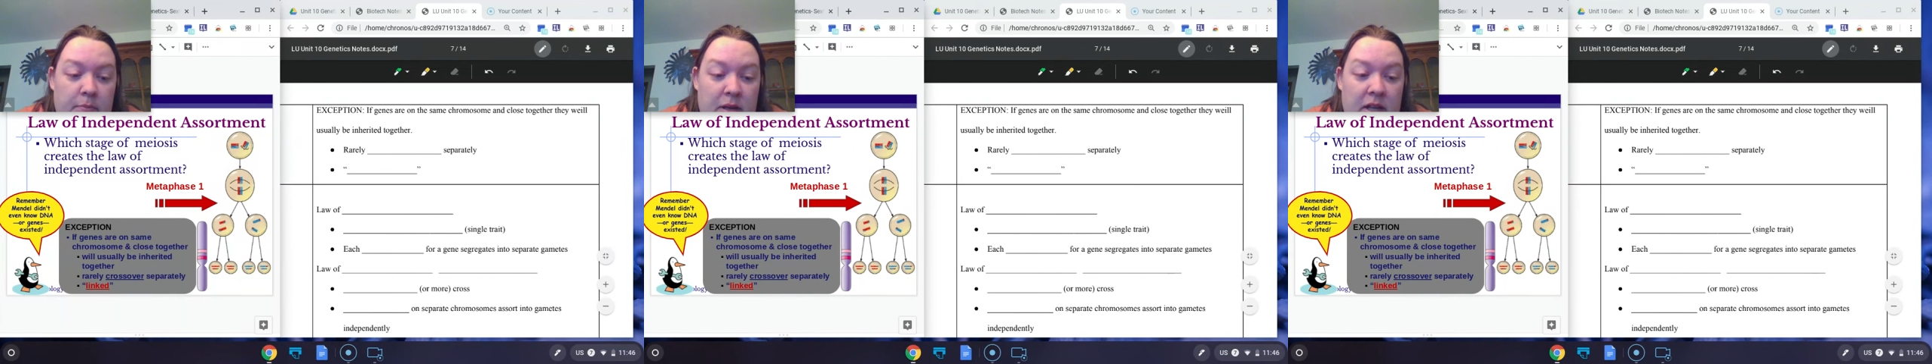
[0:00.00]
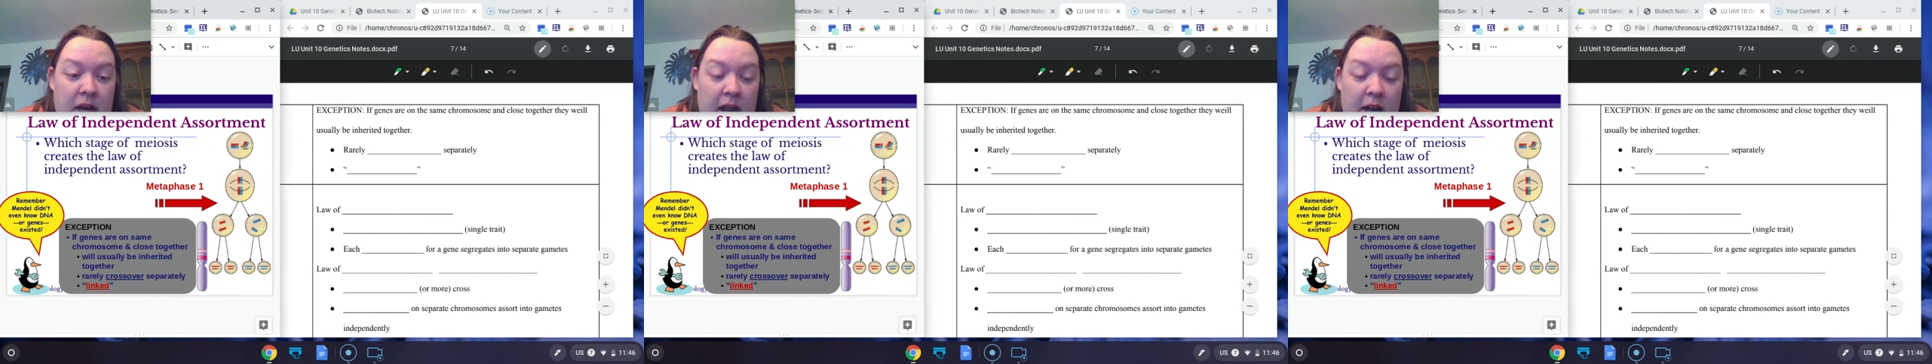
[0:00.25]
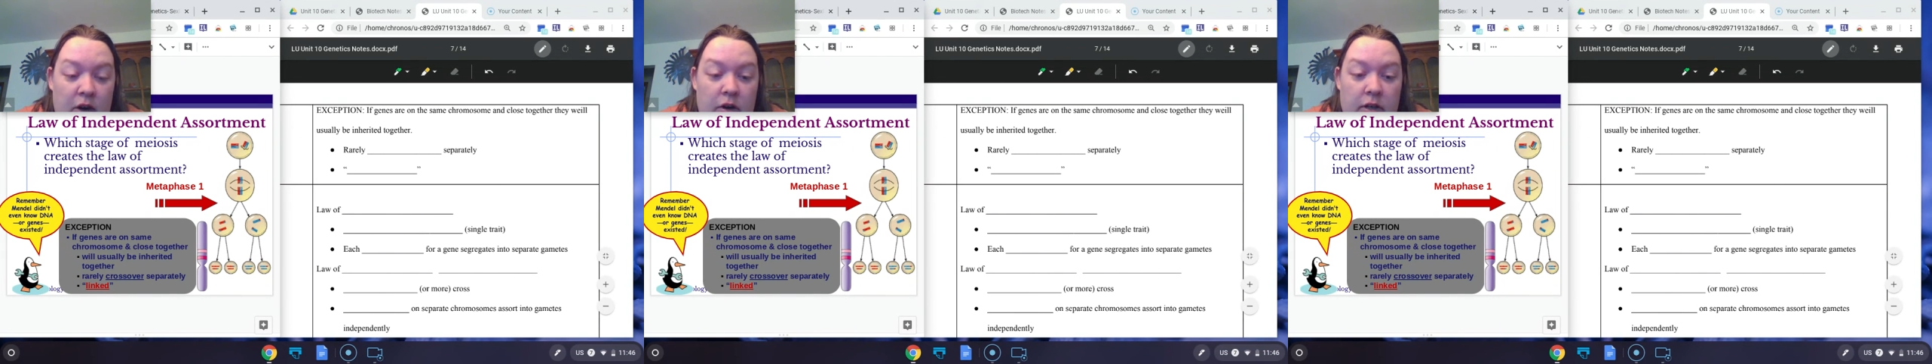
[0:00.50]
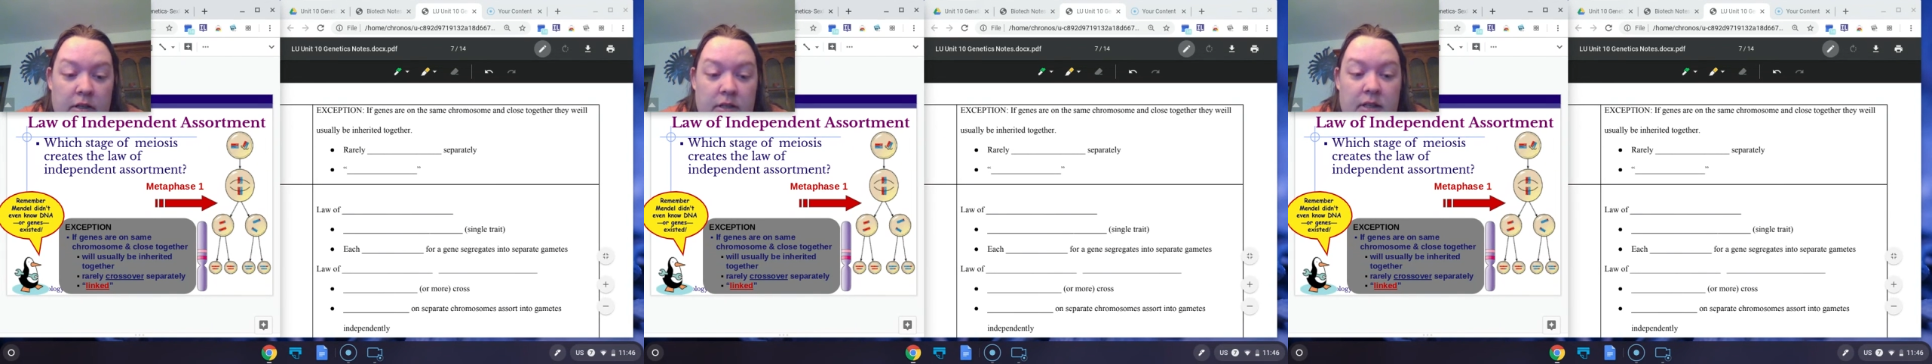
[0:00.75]
be
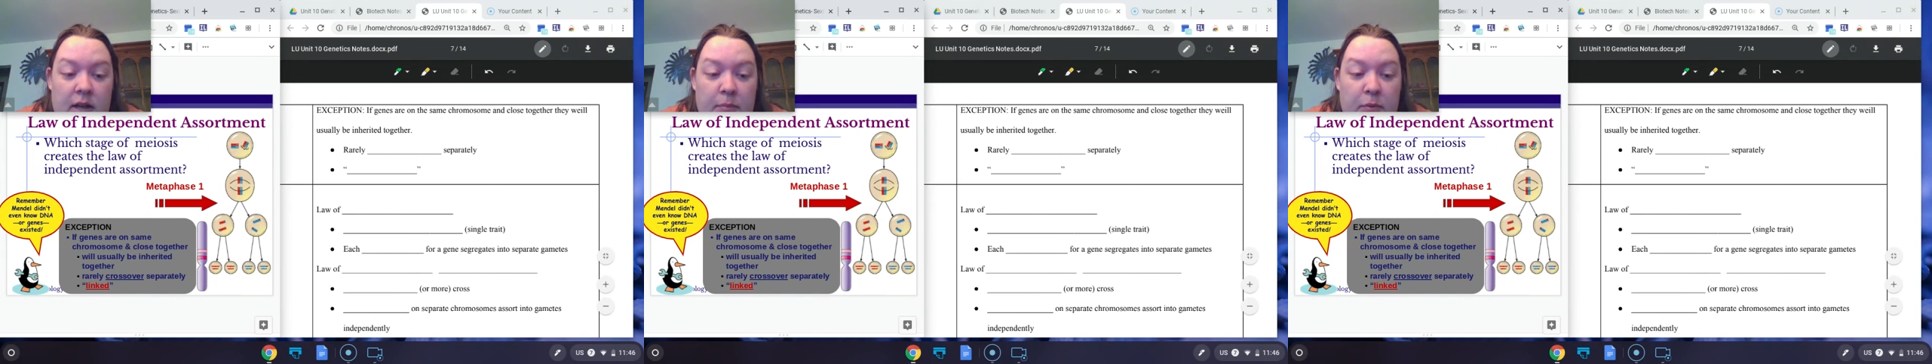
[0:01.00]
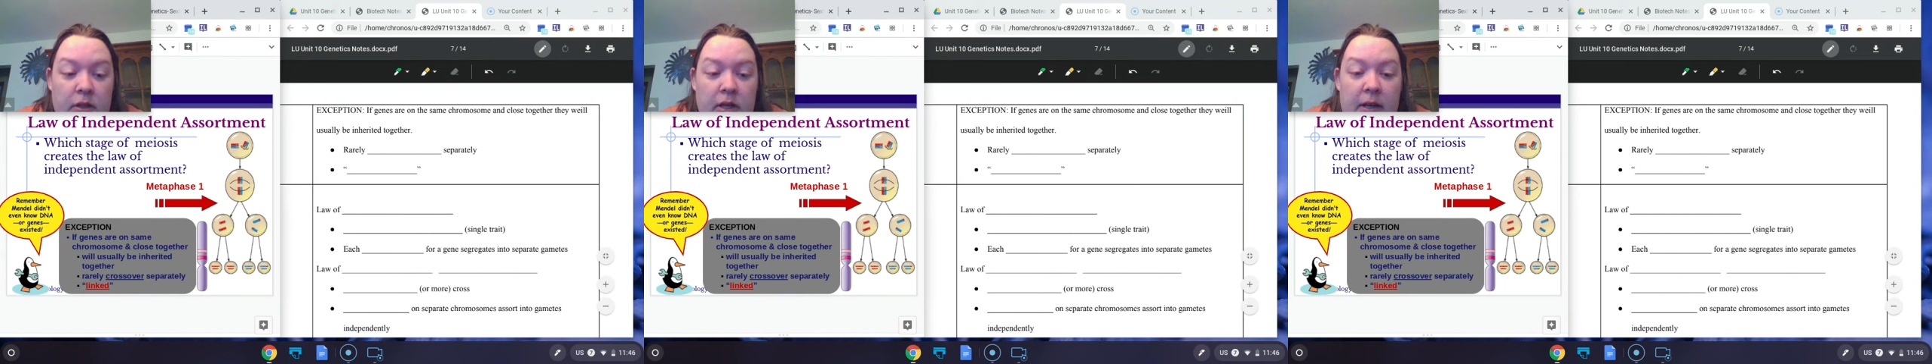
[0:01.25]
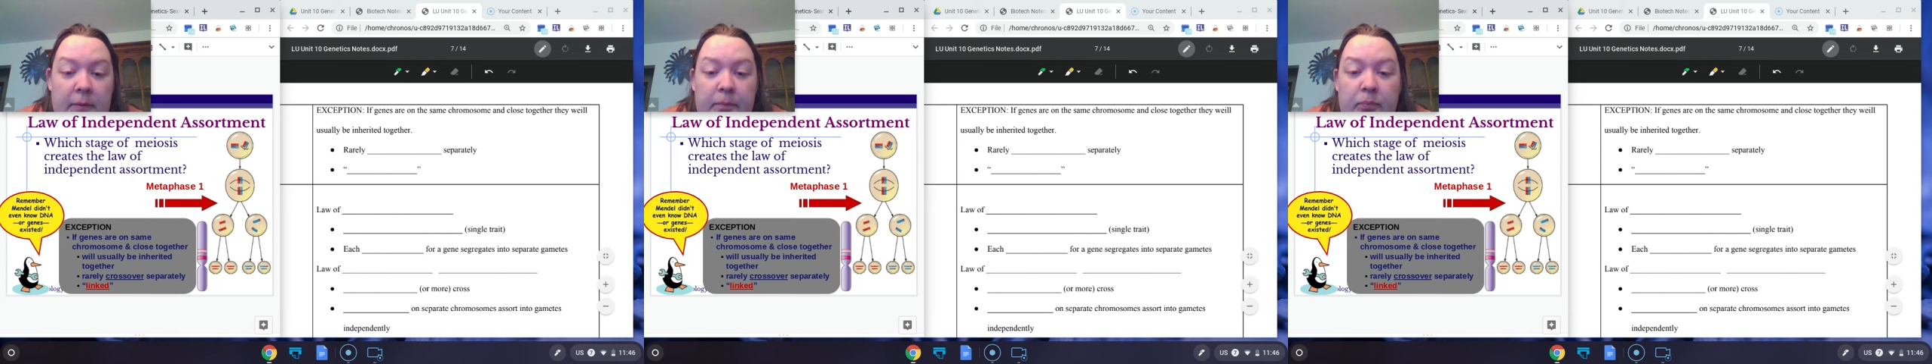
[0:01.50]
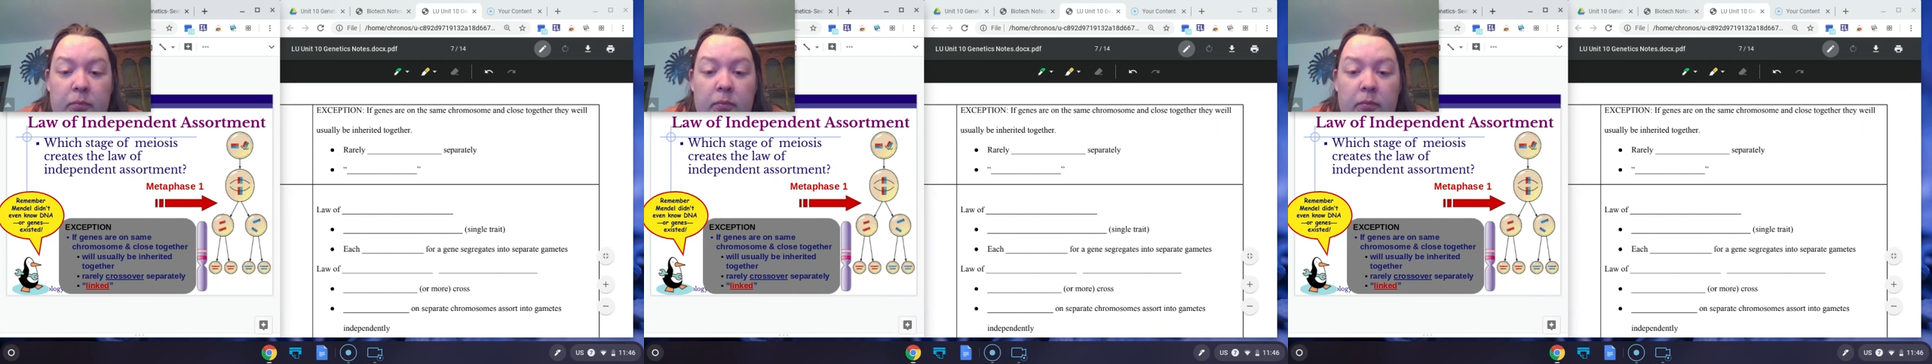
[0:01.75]
inherited separately